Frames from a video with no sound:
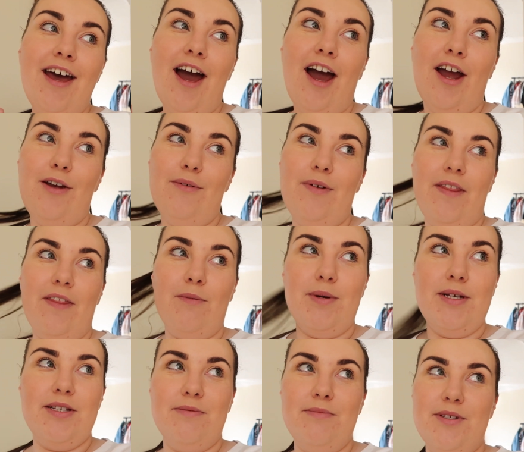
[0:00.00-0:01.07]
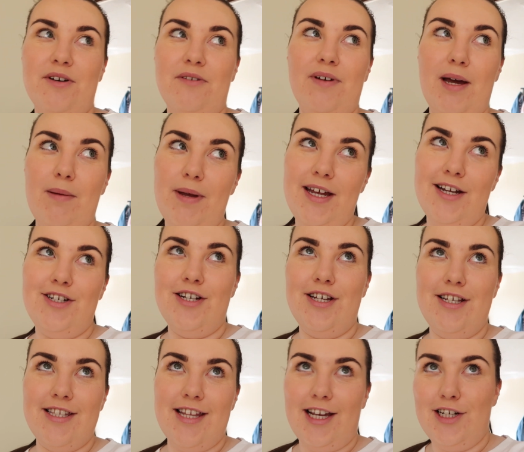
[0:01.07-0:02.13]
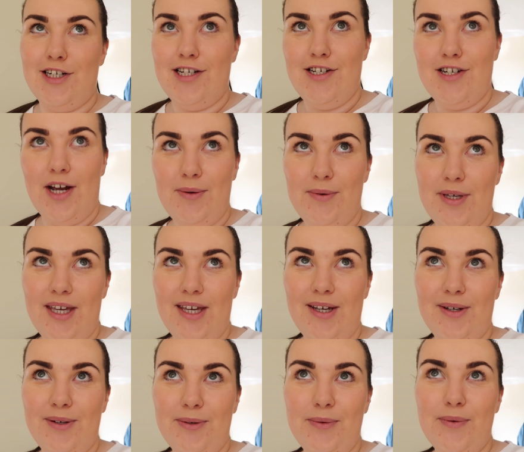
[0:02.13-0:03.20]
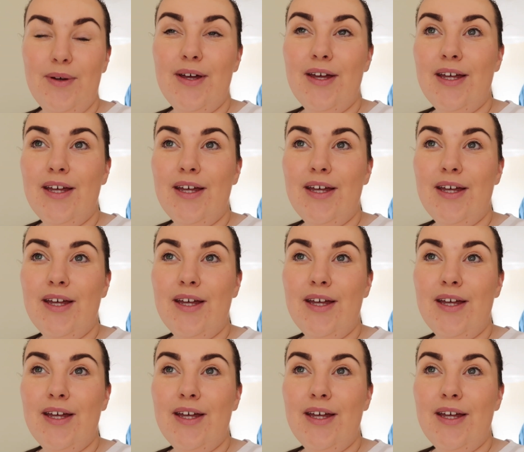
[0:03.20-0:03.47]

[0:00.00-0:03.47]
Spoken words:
Hopefully there'll be some sort of like pictures I can show you,